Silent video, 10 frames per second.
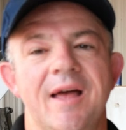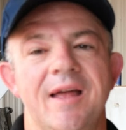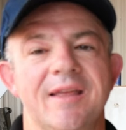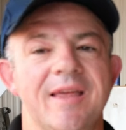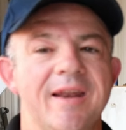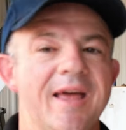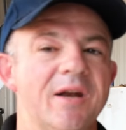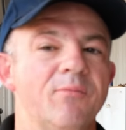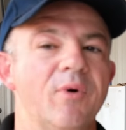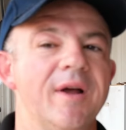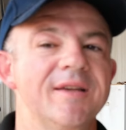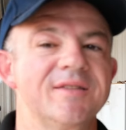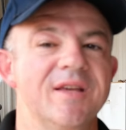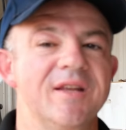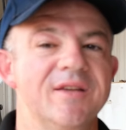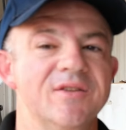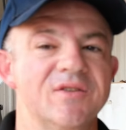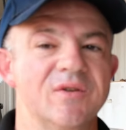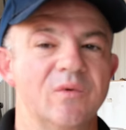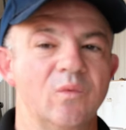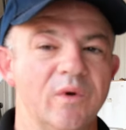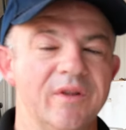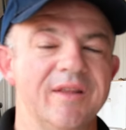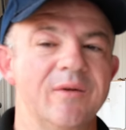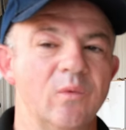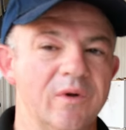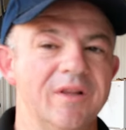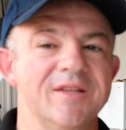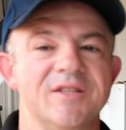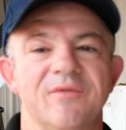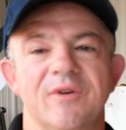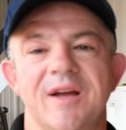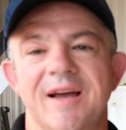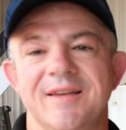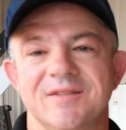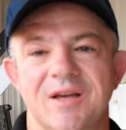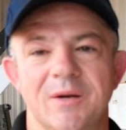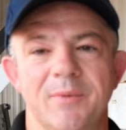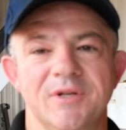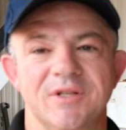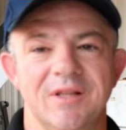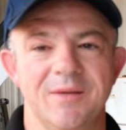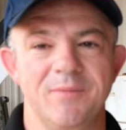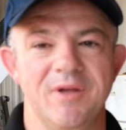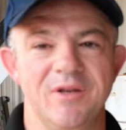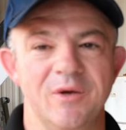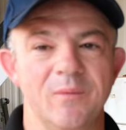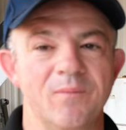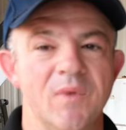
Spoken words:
and again, at a price that is really realistic for guys on a budget like me and you.